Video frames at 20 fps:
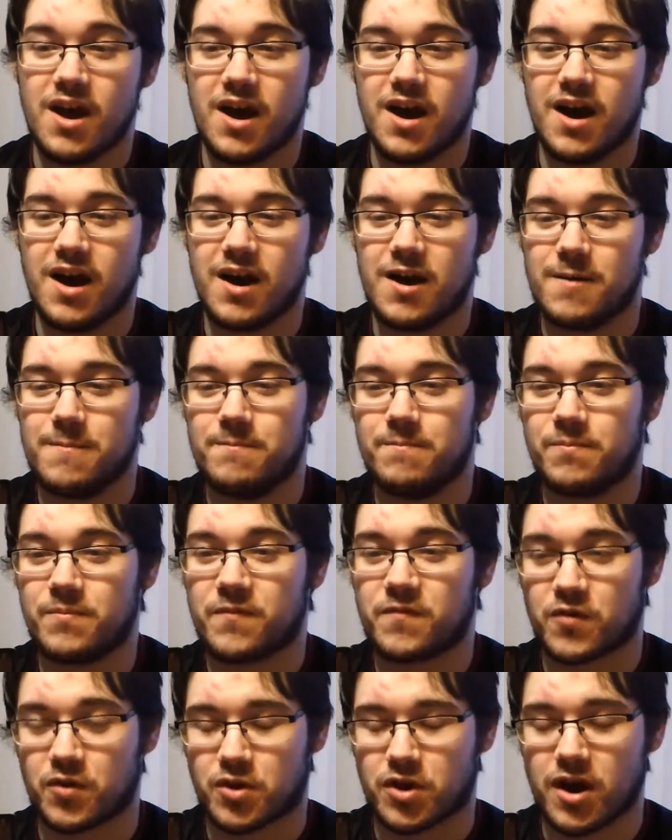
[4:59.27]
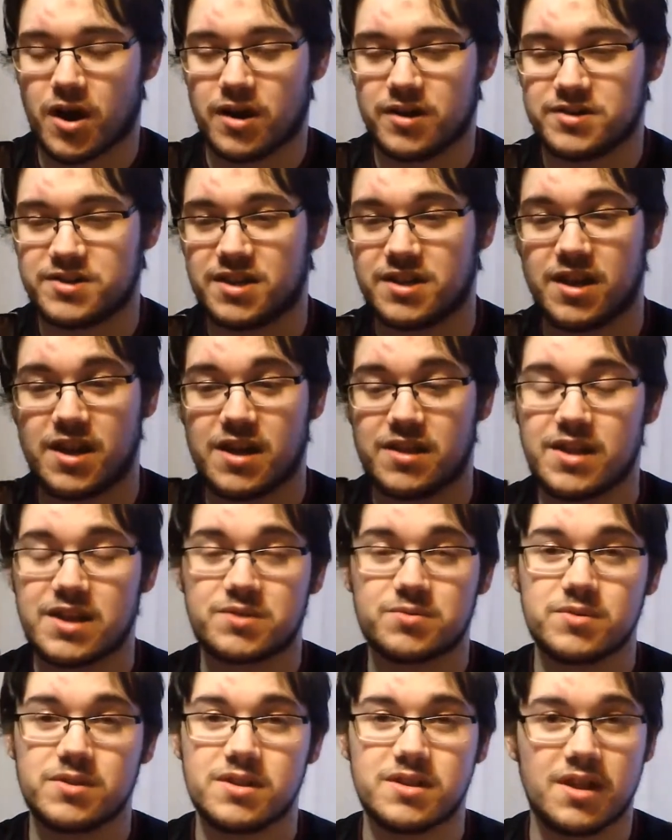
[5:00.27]
um, for cards, and, and
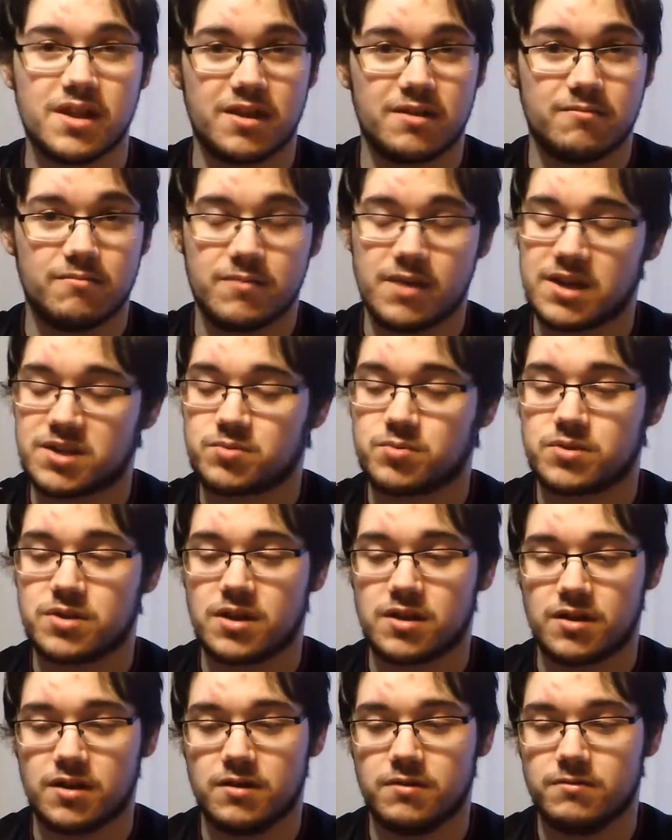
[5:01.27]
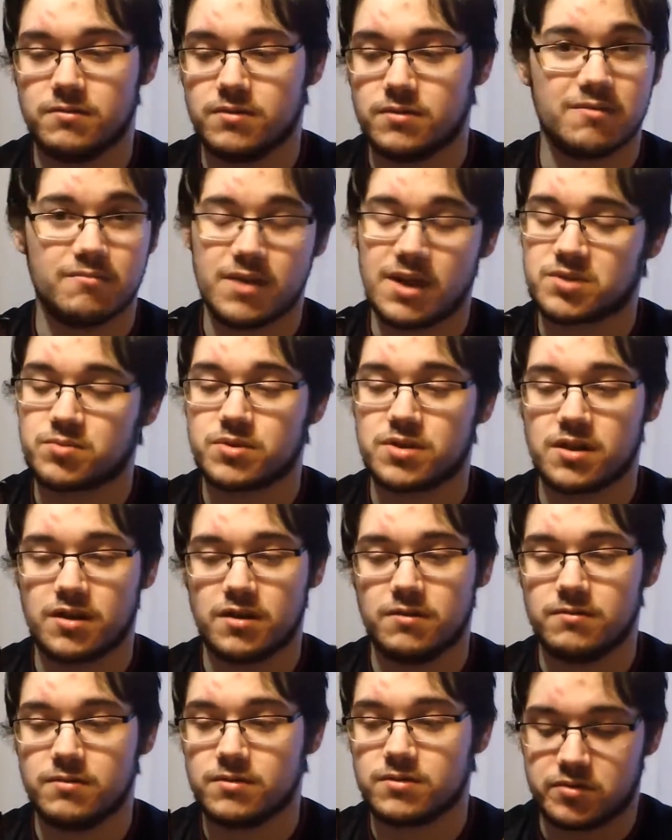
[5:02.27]
that's what they did. That's what they did. That's what they did.